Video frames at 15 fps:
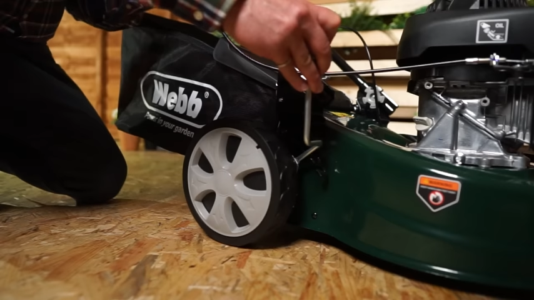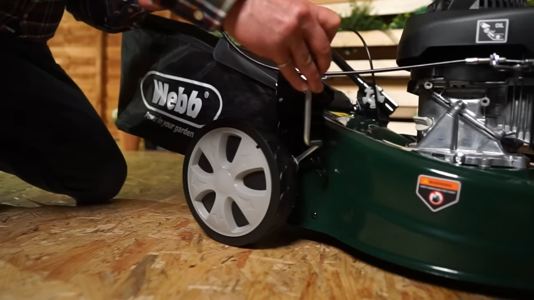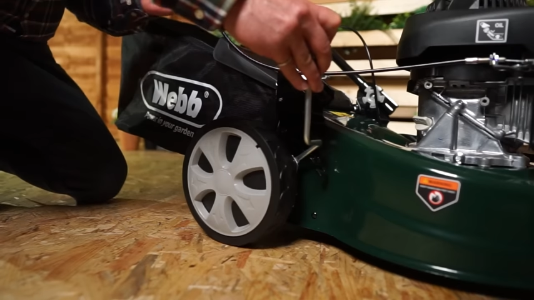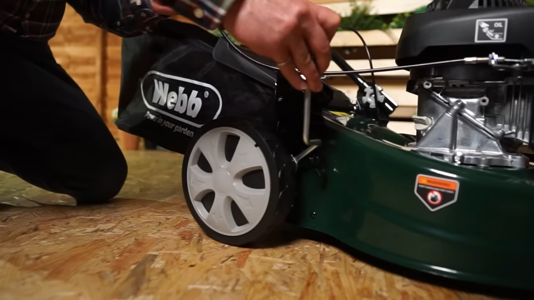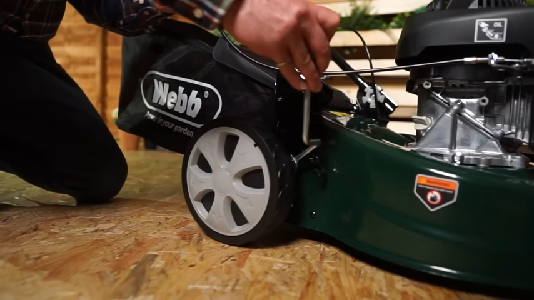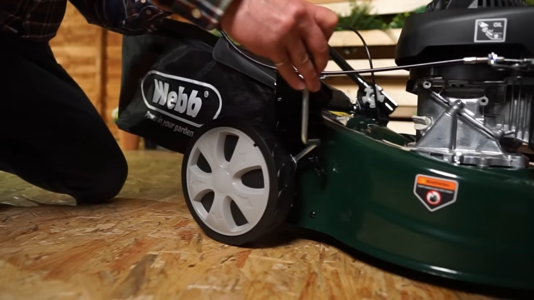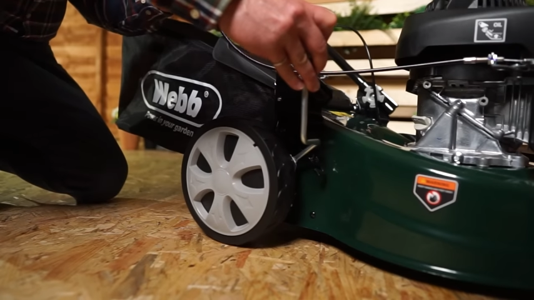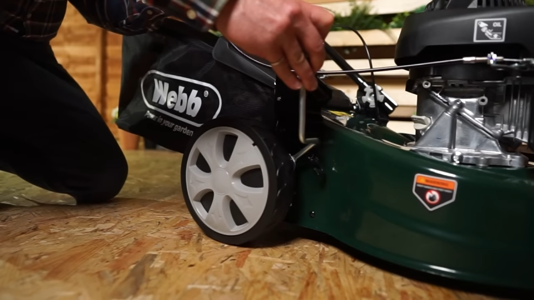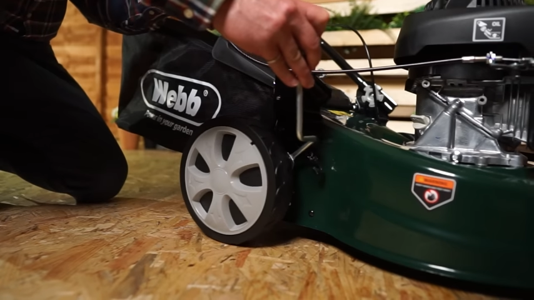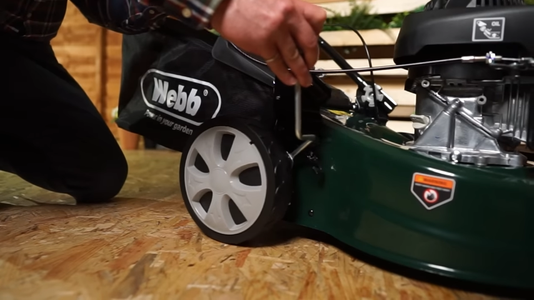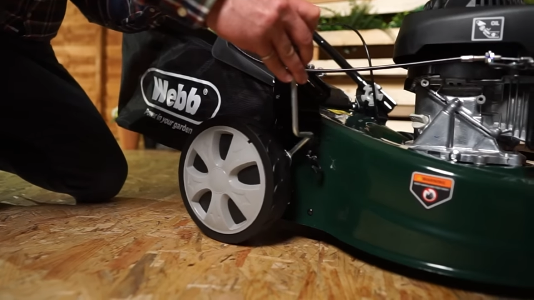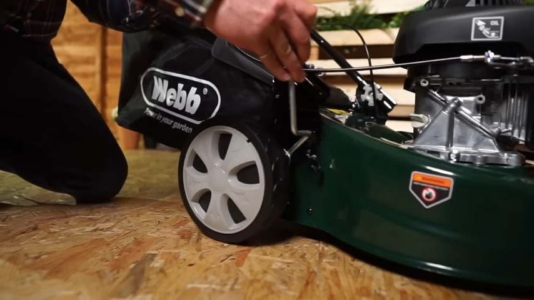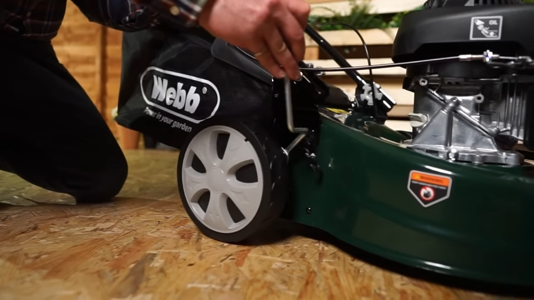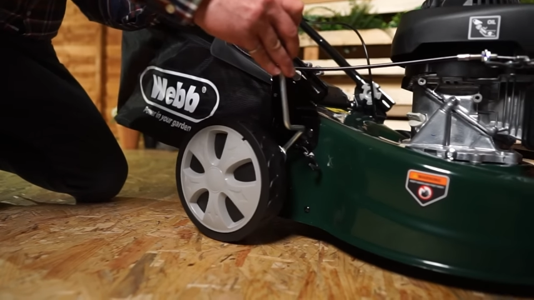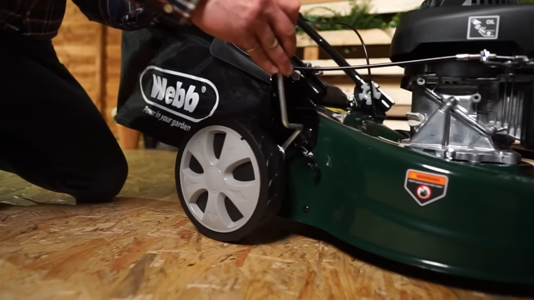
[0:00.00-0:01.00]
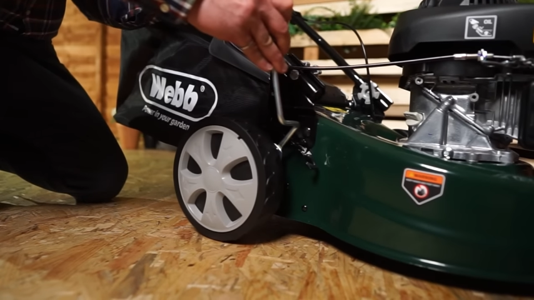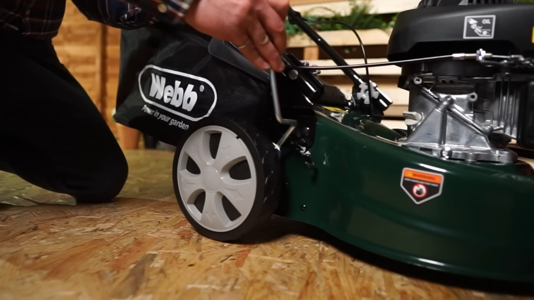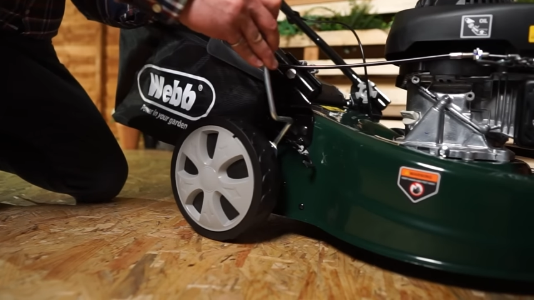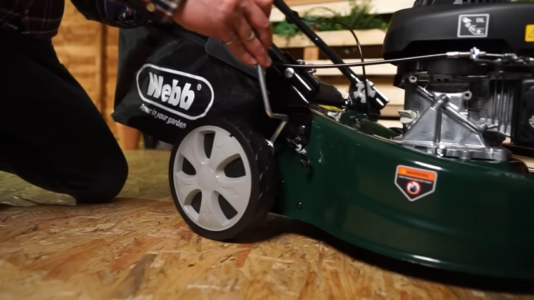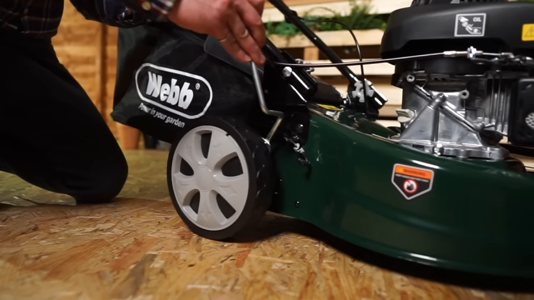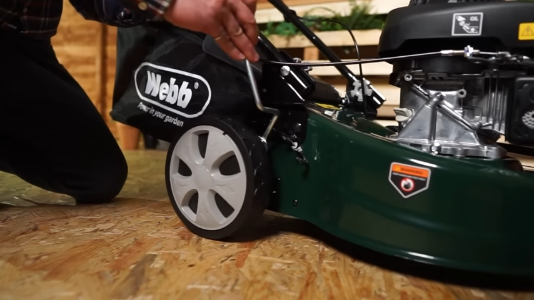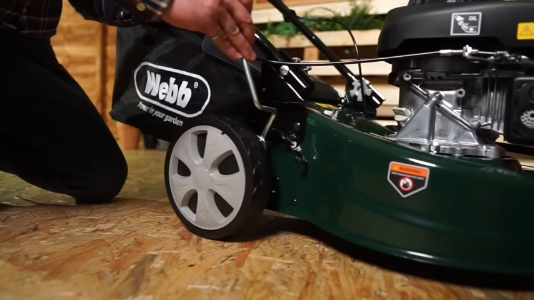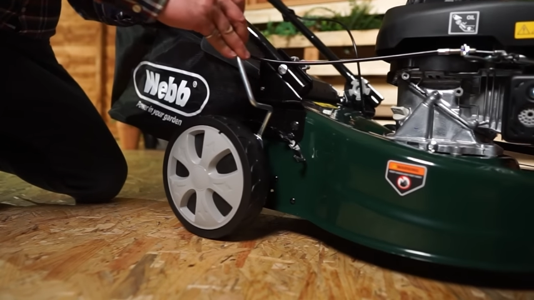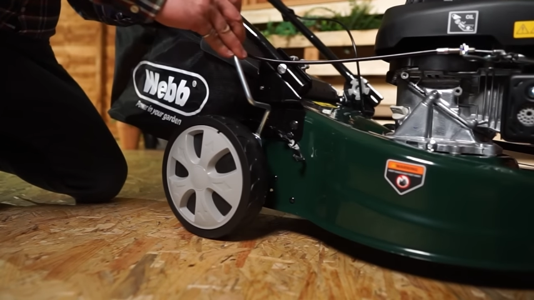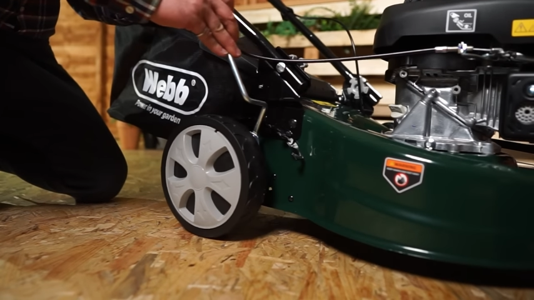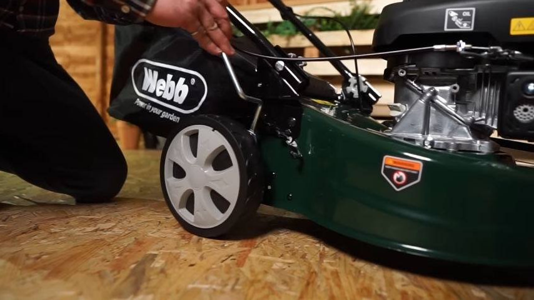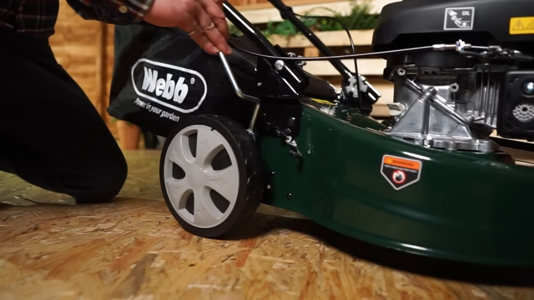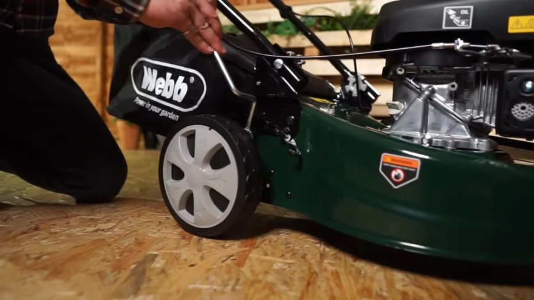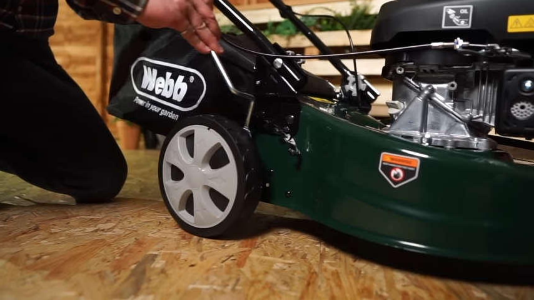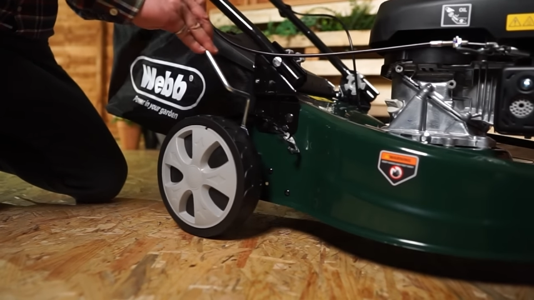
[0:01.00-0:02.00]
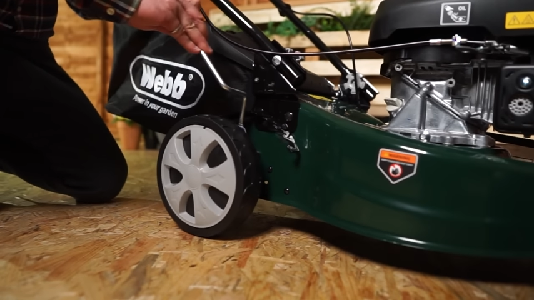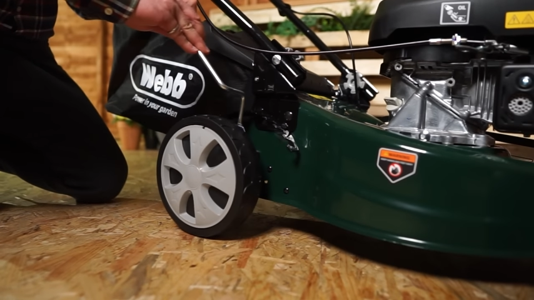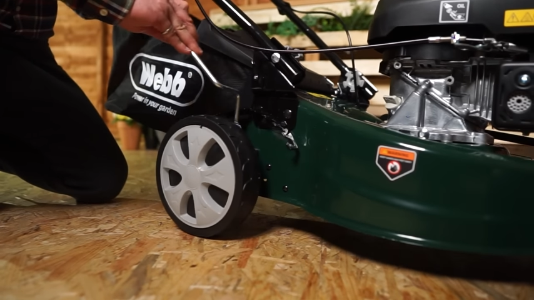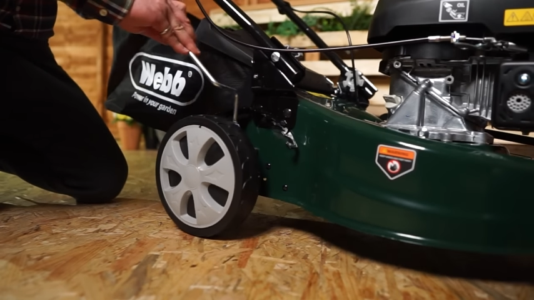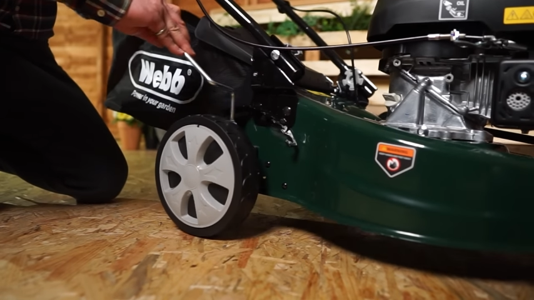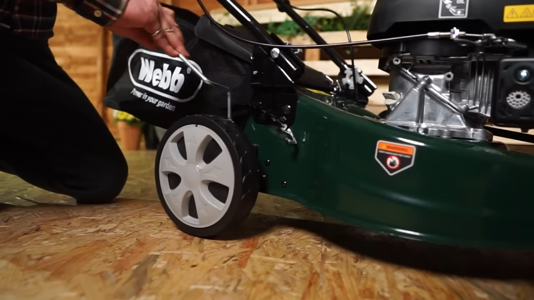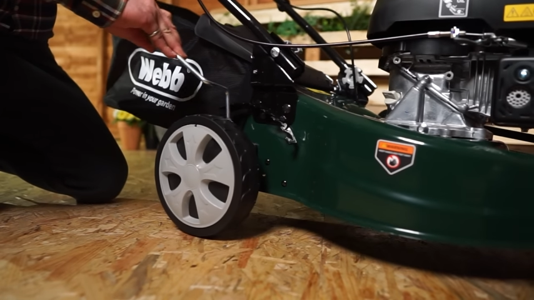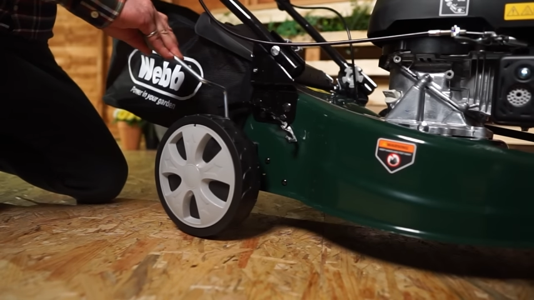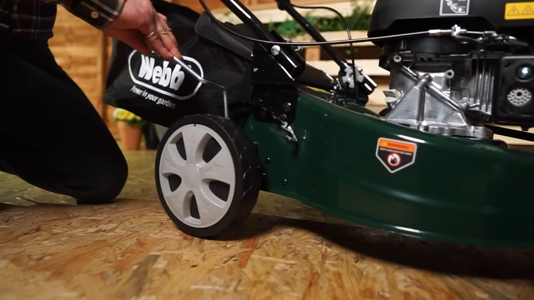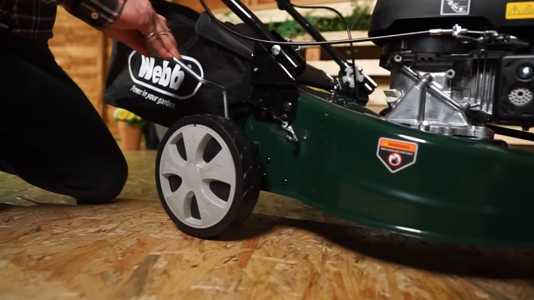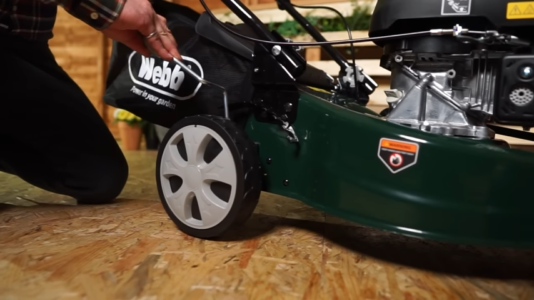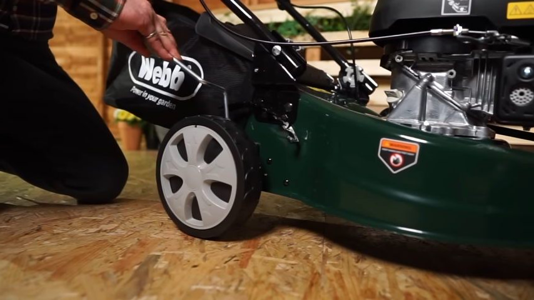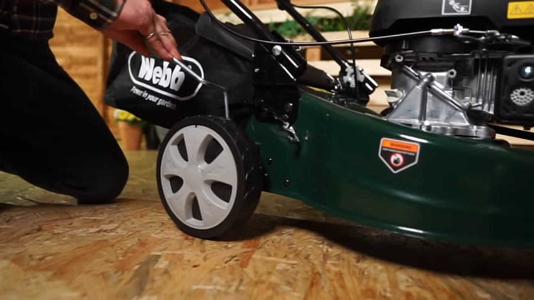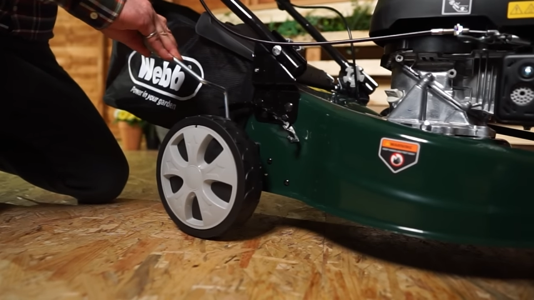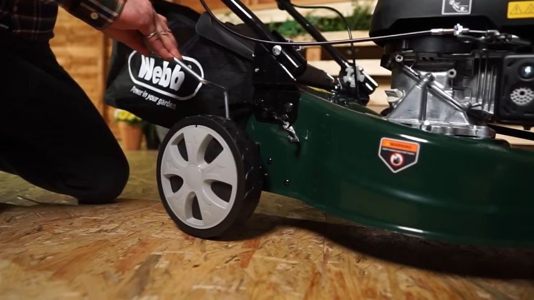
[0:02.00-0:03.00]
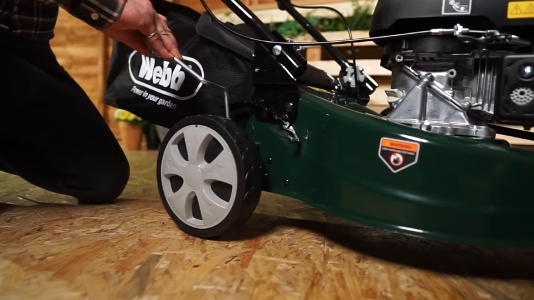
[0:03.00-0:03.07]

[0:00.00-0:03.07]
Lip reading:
(no speaker visible)